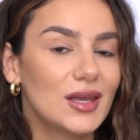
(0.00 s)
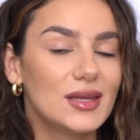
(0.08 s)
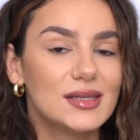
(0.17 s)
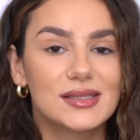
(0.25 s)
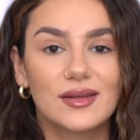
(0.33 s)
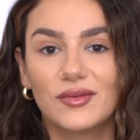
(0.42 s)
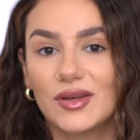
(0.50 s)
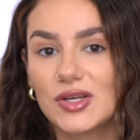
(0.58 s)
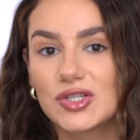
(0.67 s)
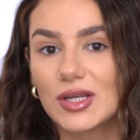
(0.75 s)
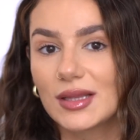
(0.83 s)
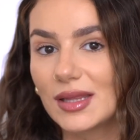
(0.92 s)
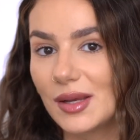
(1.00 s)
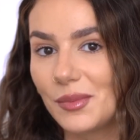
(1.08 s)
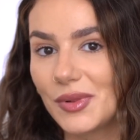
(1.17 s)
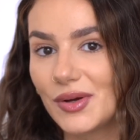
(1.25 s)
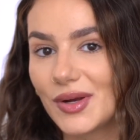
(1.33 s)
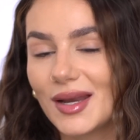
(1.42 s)
is the finished lip
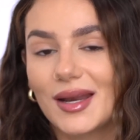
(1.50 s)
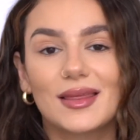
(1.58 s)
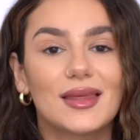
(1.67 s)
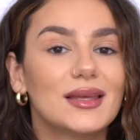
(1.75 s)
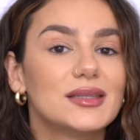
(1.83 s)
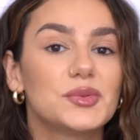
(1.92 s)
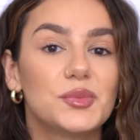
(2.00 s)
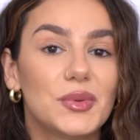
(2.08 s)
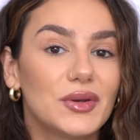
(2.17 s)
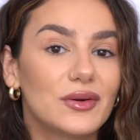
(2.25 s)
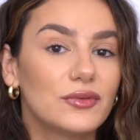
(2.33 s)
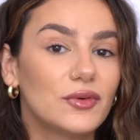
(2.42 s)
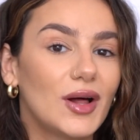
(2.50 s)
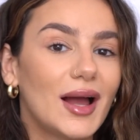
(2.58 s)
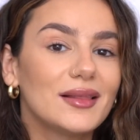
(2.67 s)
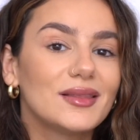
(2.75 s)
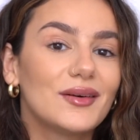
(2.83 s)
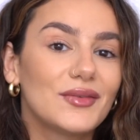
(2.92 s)
look, and I think it's beautiful. I
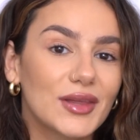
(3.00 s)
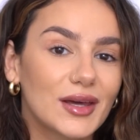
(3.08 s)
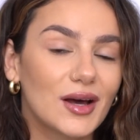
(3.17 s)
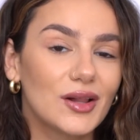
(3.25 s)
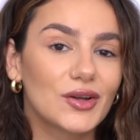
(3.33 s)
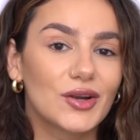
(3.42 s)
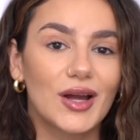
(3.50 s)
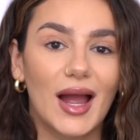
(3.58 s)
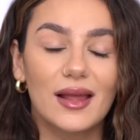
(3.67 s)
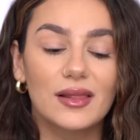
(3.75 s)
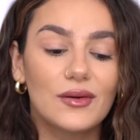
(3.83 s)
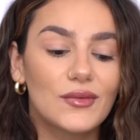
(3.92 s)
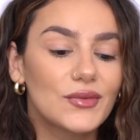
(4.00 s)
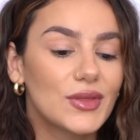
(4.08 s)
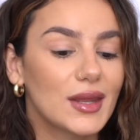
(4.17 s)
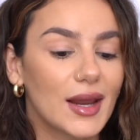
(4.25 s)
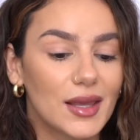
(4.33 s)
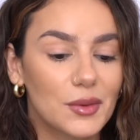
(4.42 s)
love the color. I love
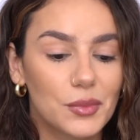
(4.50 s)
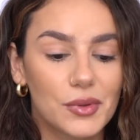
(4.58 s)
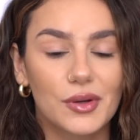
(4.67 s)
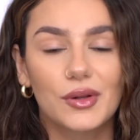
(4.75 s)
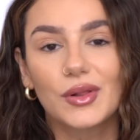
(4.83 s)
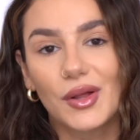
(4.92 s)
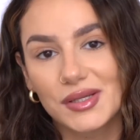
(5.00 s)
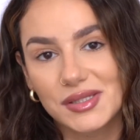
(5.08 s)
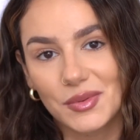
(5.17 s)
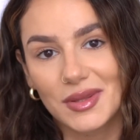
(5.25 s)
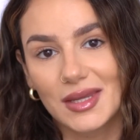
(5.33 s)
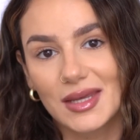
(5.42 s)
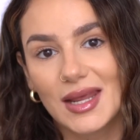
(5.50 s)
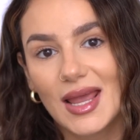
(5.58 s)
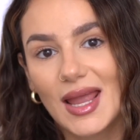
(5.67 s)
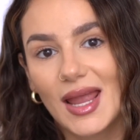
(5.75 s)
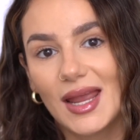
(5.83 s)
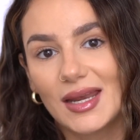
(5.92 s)
that I can put a gloss with it,
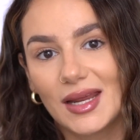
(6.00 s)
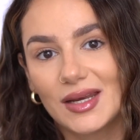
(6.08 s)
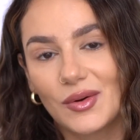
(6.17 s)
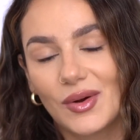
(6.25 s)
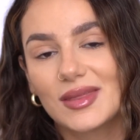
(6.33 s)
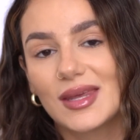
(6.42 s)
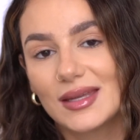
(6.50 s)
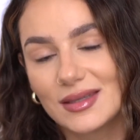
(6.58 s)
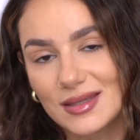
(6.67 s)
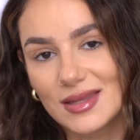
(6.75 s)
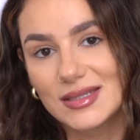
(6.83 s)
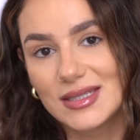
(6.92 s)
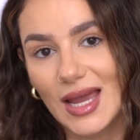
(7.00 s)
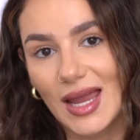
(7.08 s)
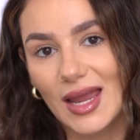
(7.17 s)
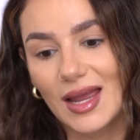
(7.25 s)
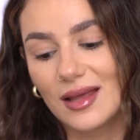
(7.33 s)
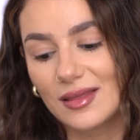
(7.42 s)
and I know at the end of the
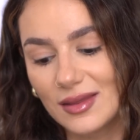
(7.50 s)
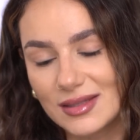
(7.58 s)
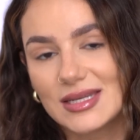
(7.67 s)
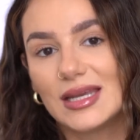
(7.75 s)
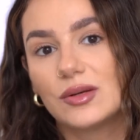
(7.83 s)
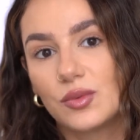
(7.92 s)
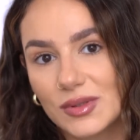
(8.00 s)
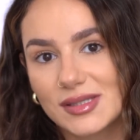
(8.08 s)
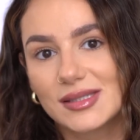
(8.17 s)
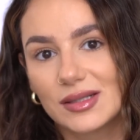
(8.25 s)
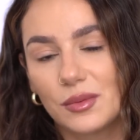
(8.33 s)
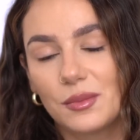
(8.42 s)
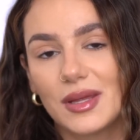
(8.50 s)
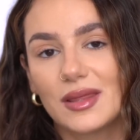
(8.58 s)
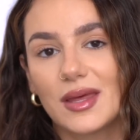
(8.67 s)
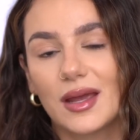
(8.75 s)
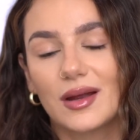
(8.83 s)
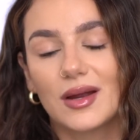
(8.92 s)
day, the tint will still be
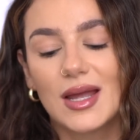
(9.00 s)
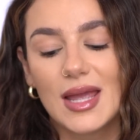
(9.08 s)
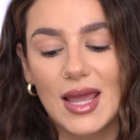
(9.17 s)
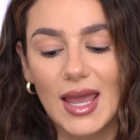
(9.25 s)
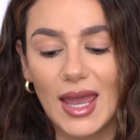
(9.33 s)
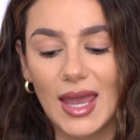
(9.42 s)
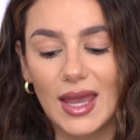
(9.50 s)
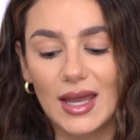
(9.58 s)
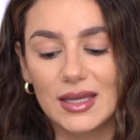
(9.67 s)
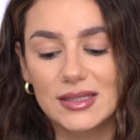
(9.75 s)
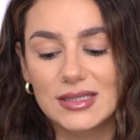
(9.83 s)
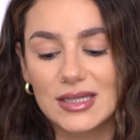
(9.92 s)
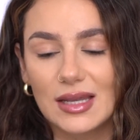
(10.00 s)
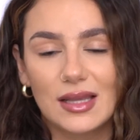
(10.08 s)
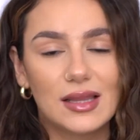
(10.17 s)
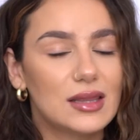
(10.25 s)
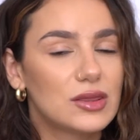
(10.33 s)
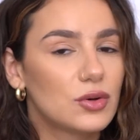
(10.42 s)
there. And
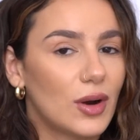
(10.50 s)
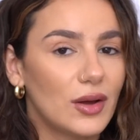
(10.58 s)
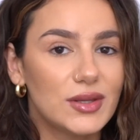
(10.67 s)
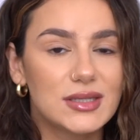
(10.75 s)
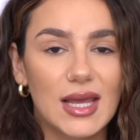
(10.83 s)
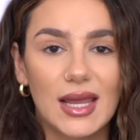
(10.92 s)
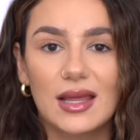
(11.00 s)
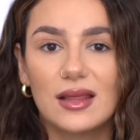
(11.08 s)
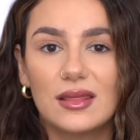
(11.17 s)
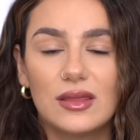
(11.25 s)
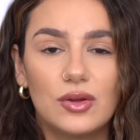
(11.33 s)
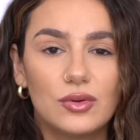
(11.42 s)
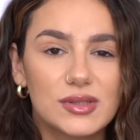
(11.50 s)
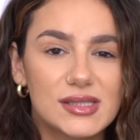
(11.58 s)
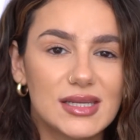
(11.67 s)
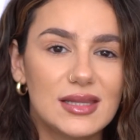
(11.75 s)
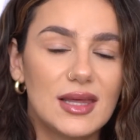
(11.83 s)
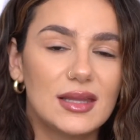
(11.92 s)
throughout the day, you'll
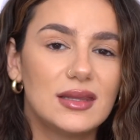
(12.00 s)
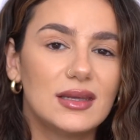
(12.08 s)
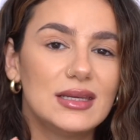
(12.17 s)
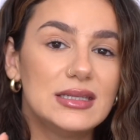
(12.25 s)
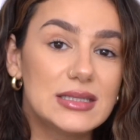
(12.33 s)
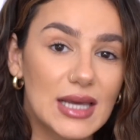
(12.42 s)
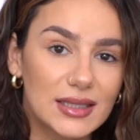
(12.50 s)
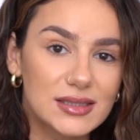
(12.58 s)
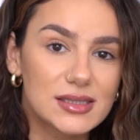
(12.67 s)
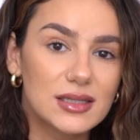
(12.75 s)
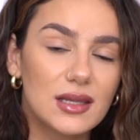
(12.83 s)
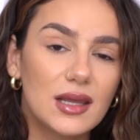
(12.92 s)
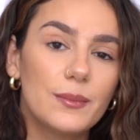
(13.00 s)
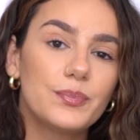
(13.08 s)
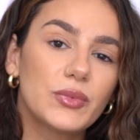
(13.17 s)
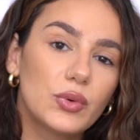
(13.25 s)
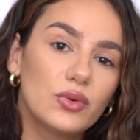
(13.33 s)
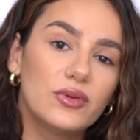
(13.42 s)
see that the intensity
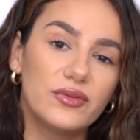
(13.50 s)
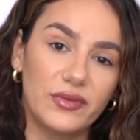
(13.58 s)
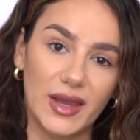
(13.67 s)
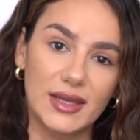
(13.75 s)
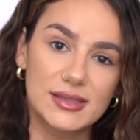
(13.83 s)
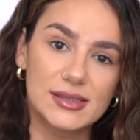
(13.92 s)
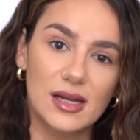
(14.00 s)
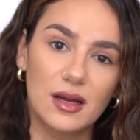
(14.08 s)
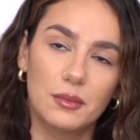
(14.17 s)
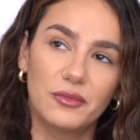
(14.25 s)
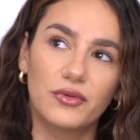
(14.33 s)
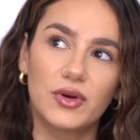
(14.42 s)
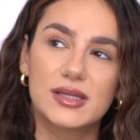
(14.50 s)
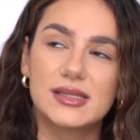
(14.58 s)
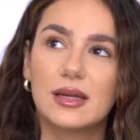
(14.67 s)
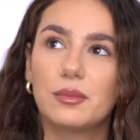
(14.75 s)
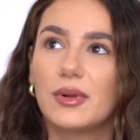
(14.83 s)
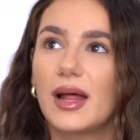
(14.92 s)
will fade some. For
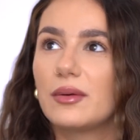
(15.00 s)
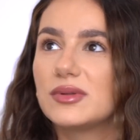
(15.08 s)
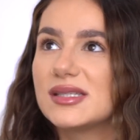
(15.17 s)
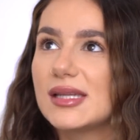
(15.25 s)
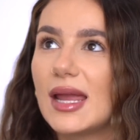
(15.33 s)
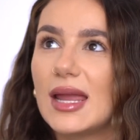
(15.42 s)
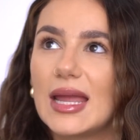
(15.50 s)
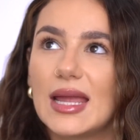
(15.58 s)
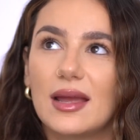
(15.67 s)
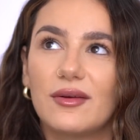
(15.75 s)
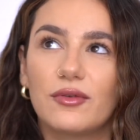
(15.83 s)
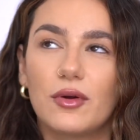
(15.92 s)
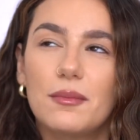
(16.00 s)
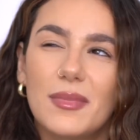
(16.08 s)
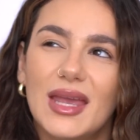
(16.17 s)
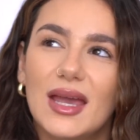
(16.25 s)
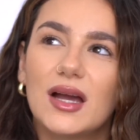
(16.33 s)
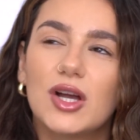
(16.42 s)
example, I would say for
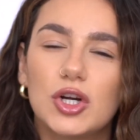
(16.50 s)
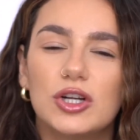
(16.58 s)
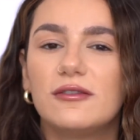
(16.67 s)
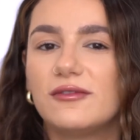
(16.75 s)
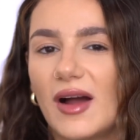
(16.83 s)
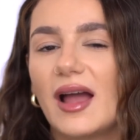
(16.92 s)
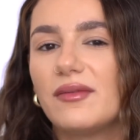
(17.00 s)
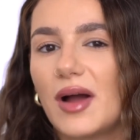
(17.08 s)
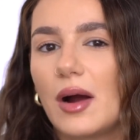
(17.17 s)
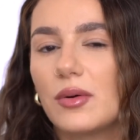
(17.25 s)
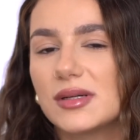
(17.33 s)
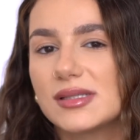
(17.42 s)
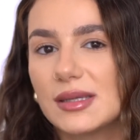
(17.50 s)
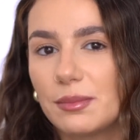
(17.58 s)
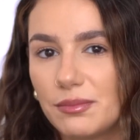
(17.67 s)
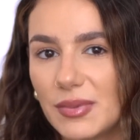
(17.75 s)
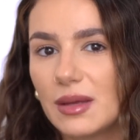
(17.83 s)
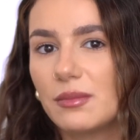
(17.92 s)
me, a good 5 hours, the
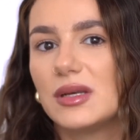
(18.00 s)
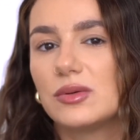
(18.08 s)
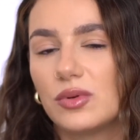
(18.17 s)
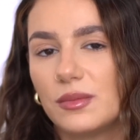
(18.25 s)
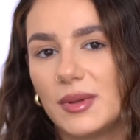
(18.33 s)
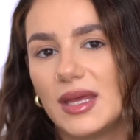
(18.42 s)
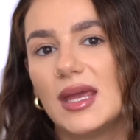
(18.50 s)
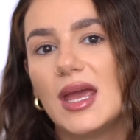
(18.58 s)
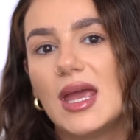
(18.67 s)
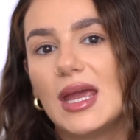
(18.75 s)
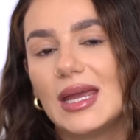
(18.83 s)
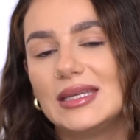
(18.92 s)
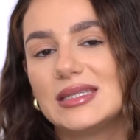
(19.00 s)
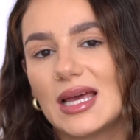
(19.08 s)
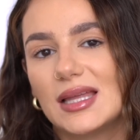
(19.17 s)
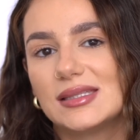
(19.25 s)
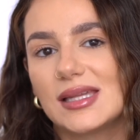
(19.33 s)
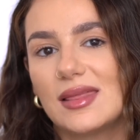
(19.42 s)
pigment will be
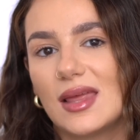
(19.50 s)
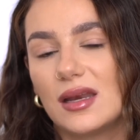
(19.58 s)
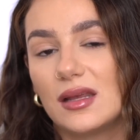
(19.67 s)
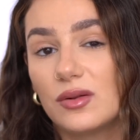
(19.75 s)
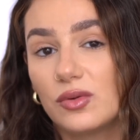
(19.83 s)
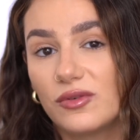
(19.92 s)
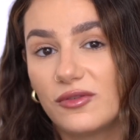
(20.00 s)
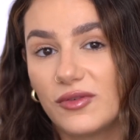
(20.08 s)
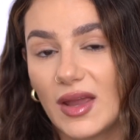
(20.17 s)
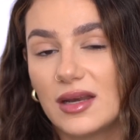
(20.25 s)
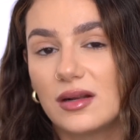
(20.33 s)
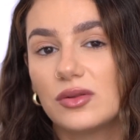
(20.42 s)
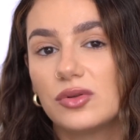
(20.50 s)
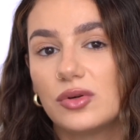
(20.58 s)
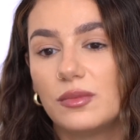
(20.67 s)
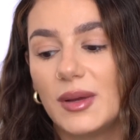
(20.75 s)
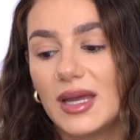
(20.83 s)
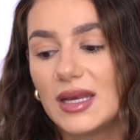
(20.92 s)
intense and then it will fade a
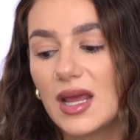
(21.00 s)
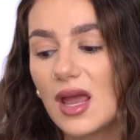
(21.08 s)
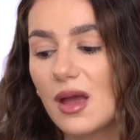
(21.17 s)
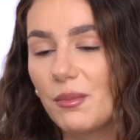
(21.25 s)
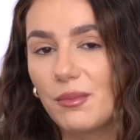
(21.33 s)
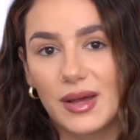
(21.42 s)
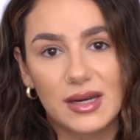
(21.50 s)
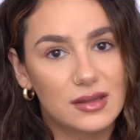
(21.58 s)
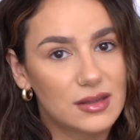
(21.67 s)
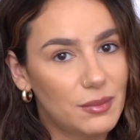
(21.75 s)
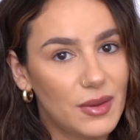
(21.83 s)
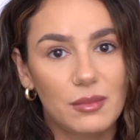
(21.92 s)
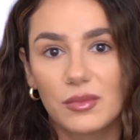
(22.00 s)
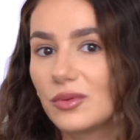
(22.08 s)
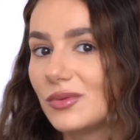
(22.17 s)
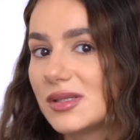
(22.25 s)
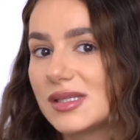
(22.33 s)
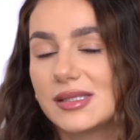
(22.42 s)
little bit, but the
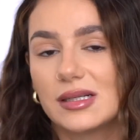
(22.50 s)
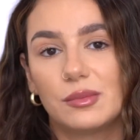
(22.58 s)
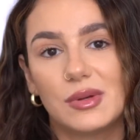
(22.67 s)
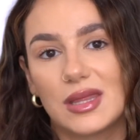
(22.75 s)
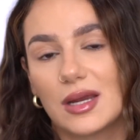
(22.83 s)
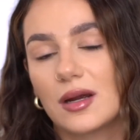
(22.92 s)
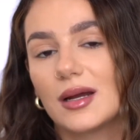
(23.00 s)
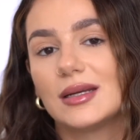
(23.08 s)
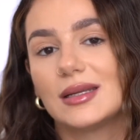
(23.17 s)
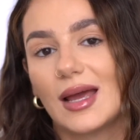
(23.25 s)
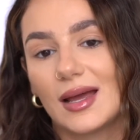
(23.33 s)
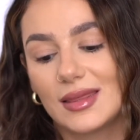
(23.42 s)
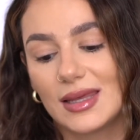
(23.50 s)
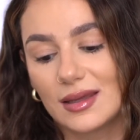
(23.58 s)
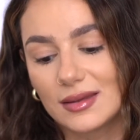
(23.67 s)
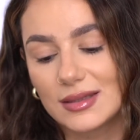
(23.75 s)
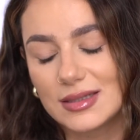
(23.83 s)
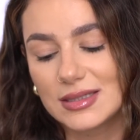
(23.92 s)
pigment will still be there at the
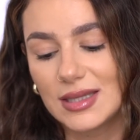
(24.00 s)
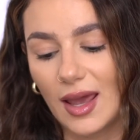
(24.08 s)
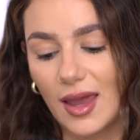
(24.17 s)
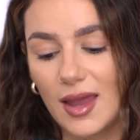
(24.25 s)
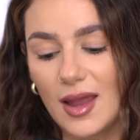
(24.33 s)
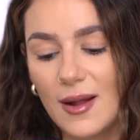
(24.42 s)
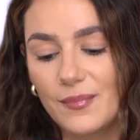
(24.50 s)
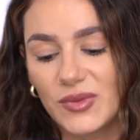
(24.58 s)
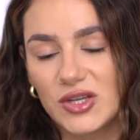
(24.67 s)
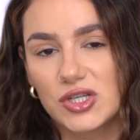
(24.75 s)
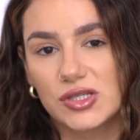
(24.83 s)
end of the day. It